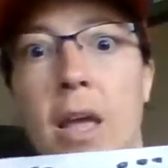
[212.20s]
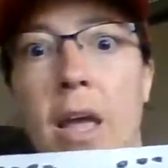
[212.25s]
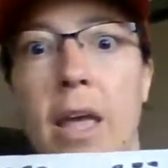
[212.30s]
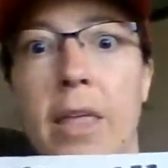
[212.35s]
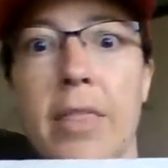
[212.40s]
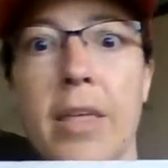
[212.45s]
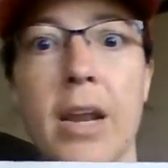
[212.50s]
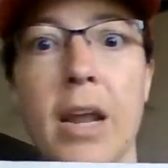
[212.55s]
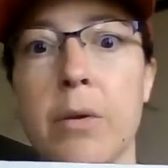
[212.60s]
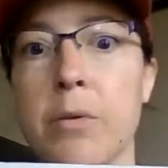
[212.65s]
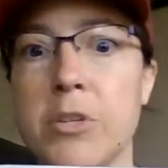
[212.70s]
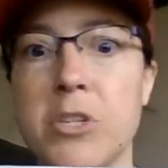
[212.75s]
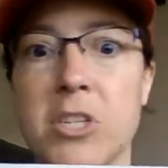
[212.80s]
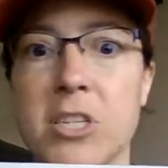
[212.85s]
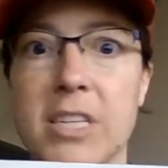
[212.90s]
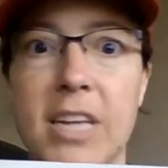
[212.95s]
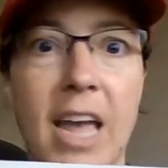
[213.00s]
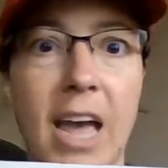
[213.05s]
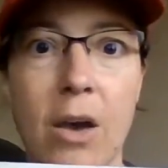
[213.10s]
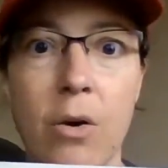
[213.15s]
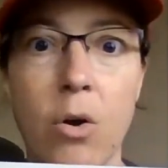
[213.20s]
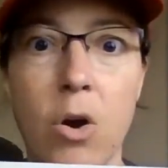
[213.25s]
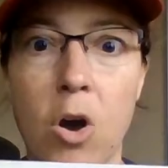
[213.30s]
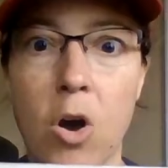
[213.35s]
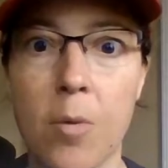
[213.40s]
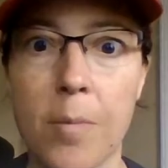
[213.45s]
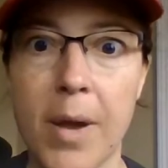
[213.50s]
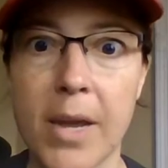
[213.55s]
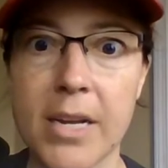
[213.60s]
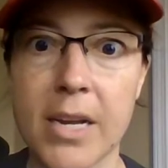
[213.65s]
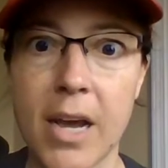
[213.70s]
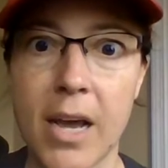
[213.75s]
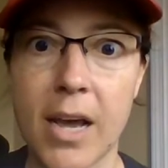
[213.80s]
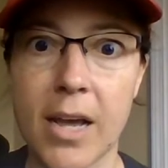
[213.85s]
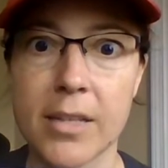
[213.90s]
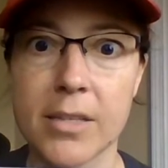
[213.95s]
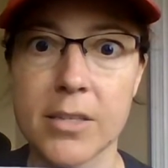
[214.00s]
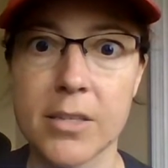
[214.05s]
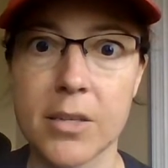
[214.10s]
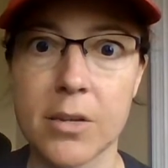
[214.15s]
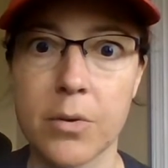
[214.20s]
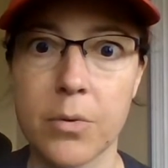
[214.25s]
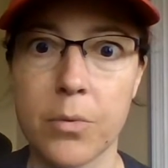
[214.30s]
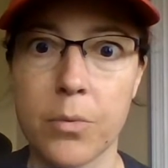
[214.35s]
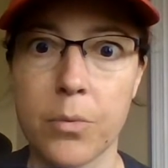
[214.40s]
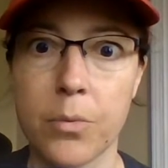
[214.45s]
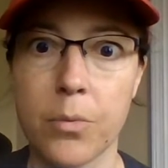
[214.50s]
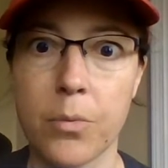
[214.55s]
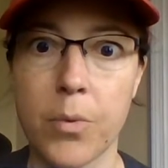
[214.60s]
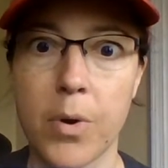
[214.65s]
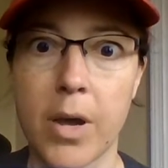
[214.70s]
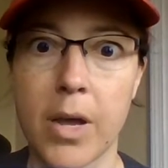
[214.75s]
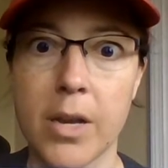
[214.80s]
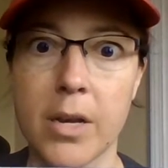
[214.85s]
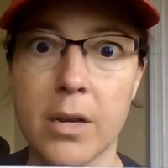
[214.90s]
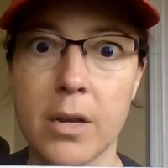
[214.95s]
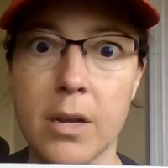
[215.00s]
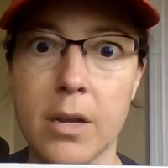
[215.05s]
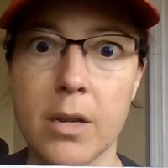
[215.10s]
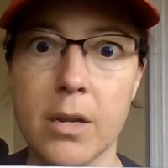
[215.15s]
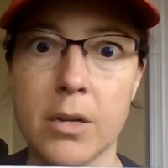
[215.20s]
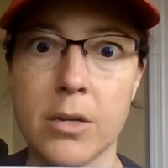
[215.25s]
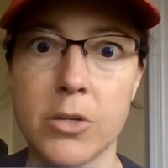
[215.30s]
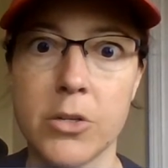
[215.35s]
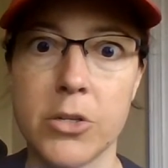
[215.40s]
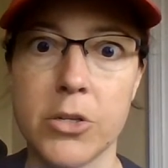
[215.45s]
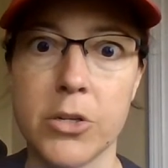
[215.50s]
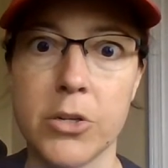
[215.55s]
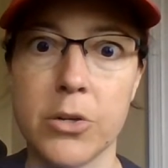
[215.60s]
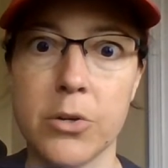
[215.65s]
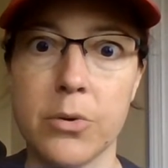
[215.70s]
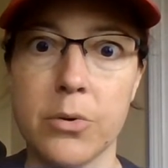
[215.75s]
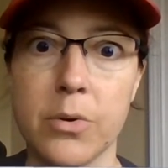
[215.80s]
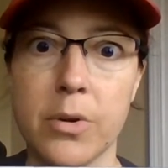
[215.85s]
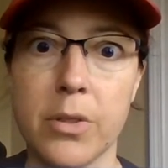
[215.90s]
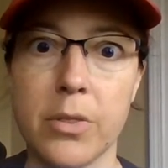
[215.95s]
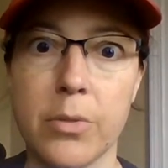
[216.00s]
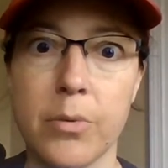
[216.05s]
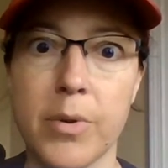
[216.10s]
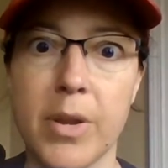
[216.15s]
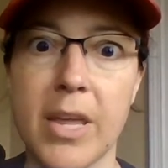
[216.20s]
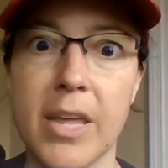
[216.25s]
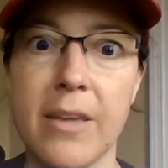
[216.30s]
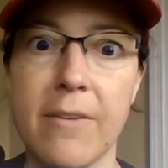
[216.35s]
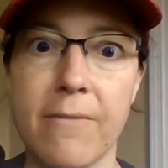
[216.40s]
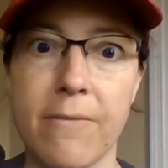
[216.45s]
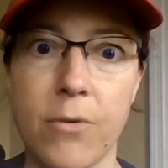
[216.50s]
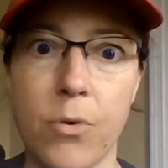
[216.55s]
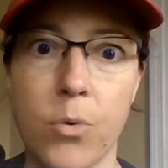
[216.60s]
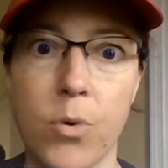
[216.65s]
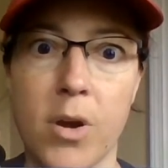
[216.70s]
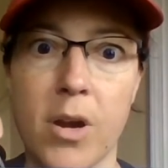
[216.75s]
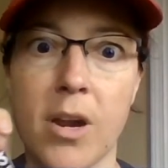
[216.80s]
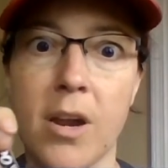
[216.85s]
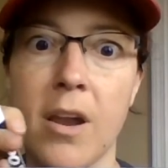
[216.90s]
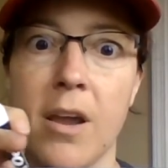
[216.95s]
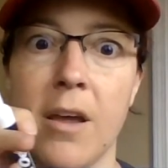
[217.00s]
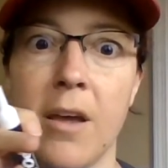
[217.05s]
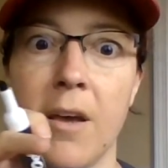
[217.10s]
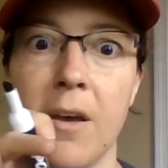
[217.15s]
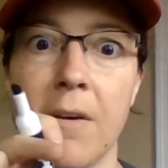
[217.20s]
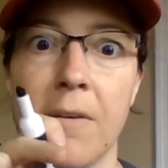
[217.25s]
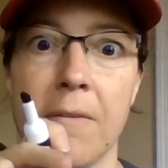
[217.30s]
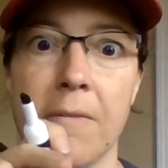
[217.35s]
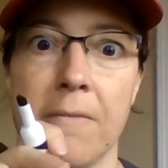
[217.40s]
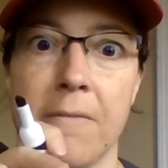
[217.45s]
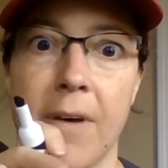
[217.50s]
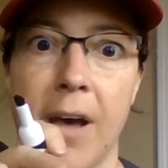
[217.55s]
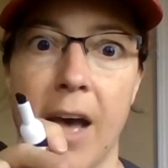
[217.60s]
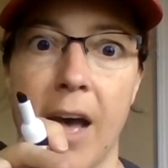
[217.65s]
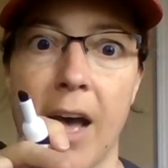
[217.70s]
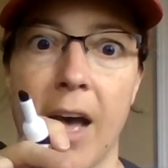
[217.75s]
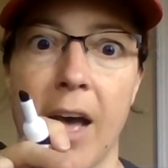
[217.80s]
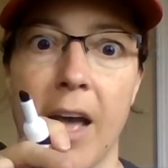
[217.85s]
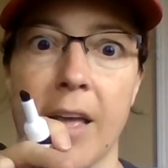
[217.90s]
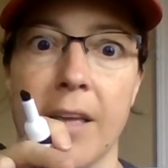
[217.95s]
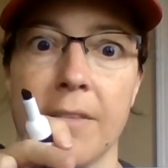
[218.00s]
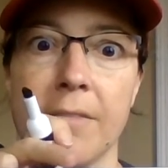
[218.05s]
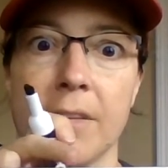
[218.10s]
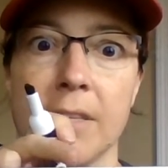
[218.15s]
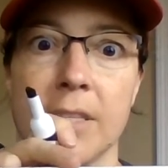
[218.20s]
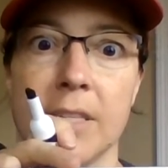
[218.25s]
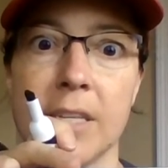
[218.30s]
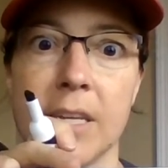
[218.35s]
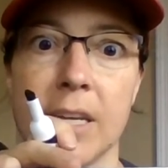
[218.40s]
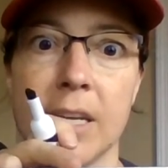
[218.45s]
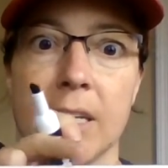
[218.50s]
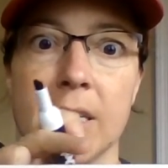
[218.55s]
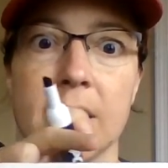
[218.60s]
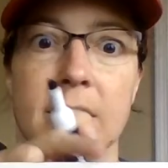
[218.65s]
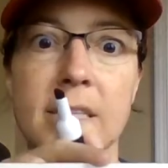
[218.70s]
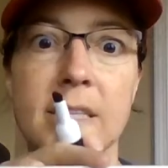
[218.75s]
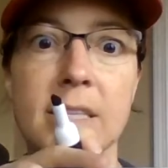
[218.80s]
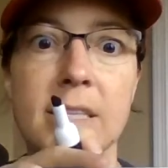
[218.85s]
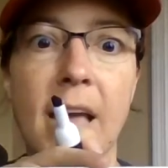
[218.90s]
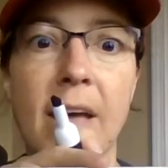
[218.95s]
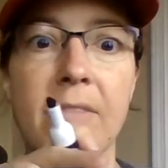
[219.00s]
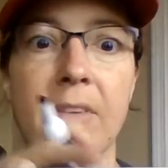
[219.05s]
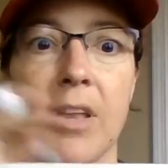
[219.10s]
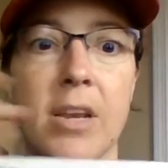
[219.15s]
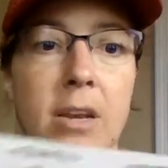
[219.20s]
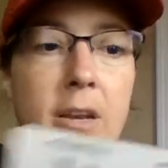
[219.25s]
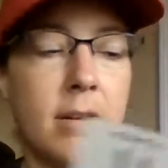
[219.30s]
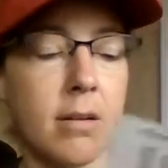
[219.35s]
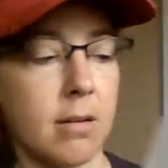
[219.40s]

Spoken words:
And then I would just count all my dots. 1, 2, 3, 4, 5, 6, 7